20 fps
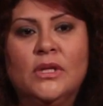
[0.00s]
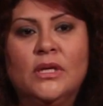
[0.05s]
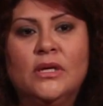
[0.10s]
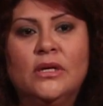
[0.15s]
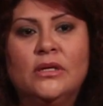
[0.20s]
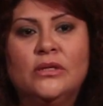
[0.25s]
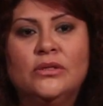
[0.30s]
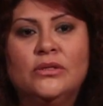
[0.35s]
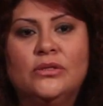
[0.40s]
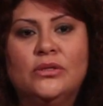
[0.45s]

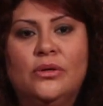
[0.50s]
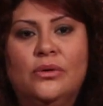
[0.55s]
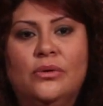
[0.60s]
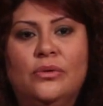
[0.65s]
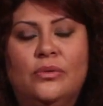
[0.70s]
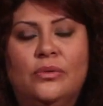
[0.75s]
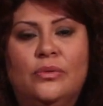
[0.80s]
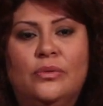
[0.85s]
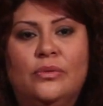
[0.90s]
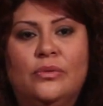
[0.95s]

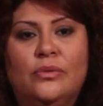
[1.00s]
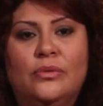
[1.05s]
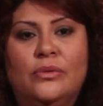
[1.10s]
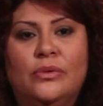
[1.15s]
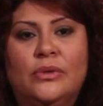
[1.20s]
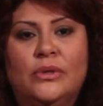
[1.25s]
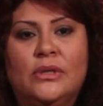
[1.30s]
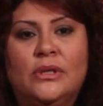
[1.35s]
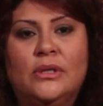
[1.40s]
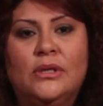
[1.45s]
So
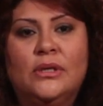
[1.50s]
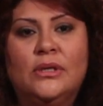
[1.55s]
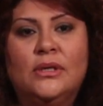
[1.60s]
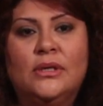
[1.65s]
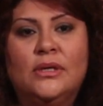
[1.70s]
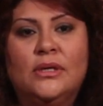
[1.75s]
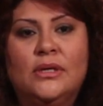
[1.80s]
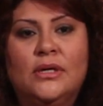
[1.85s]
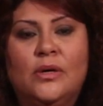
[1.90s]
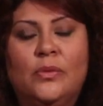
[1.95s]

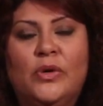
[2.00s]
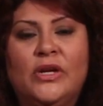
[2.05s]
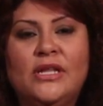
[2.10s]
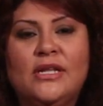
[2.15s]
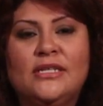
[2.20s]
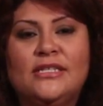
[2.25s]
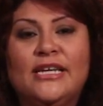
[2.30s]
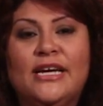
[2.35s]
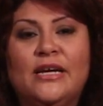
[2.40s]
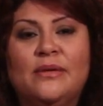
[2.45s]
one of the
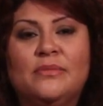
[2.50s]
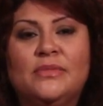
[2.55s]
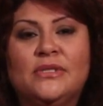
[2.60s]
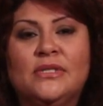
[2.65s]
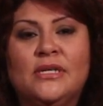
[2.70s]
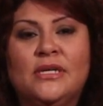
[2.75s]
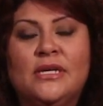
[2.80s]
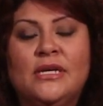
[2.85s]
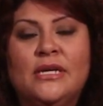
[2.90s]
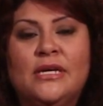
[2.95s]
times
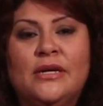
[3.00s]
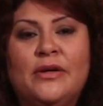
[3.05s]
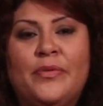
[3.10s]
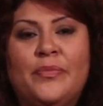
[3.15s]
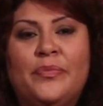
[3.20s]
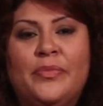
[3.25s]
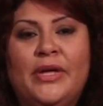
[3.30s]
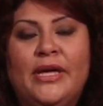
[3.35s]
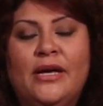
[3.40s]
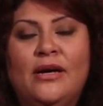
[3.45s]

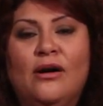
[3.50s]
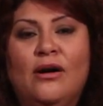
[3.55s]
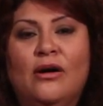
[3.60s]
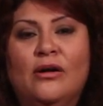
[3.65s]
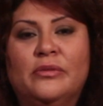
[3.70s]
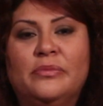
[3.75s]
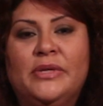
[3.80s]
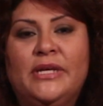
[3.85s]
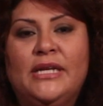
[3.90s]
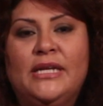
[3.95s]
he called
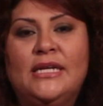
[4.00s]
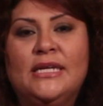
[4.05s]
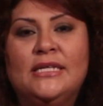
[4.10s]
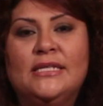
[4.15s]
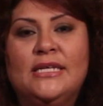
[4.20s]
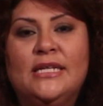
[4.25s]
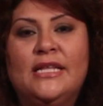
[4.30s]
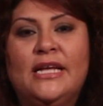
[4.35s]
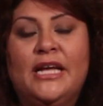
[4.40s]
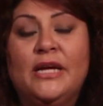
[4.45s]
me and he
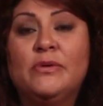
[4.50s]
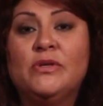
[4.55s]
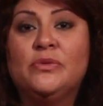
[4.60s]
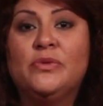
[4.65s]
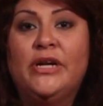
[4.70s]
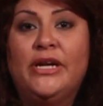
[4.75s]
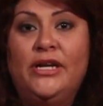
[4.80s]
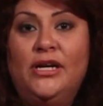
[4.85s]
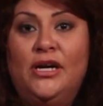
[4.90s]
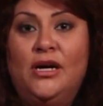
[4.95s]
said that he was ready
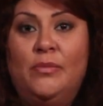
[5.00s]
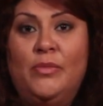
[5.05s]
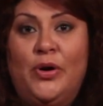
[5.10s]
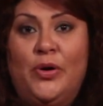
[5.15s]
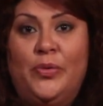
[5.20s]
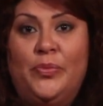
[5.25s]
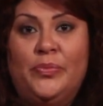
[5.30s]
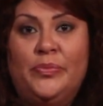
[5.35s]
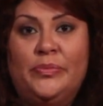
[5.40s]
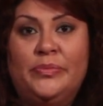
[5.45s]
to come
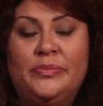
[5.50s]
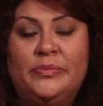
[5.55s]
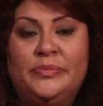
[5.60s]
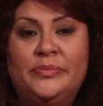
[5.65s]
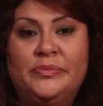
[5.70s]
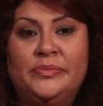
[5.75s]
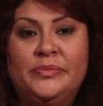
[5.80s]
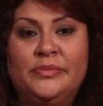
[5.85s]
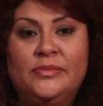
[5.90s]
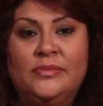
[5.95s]
home,
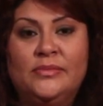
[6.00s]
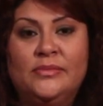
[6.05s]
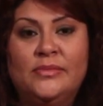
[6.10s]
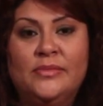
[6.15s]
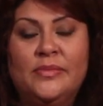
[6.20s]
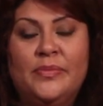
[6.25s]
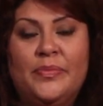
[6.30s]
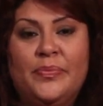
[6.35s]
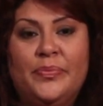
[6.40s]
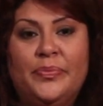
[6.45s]

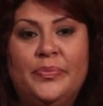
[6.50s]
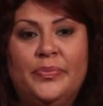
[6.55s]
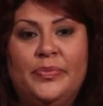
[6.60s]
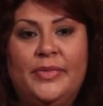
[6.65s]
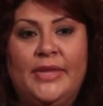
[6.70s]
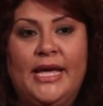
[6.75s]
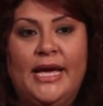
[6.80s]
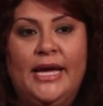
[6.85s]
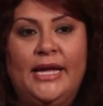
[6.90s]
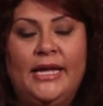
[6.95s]

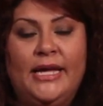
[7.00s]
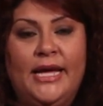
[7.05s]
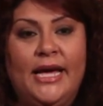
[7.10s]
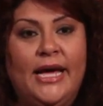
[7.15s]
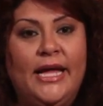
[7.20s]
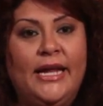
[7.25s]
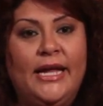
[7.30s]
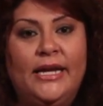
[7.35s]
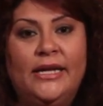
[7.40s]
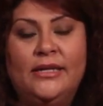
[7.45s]
that
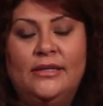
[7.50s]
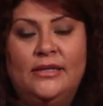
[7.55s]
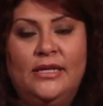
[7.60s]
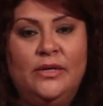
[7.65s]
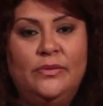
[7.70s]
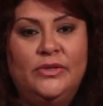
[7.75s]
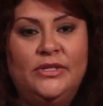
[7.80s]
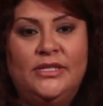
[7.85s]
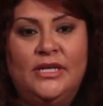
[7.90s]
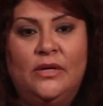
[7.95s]
he
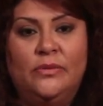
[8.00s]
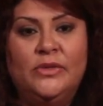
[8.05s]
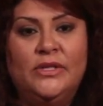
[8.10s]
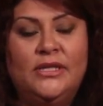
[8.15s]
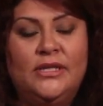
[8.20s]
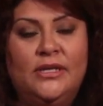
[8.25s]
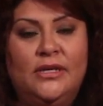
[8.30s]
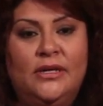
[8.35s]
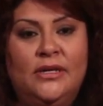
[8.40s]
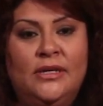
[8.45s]
was done with
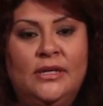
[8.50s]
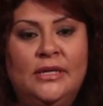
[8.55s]
the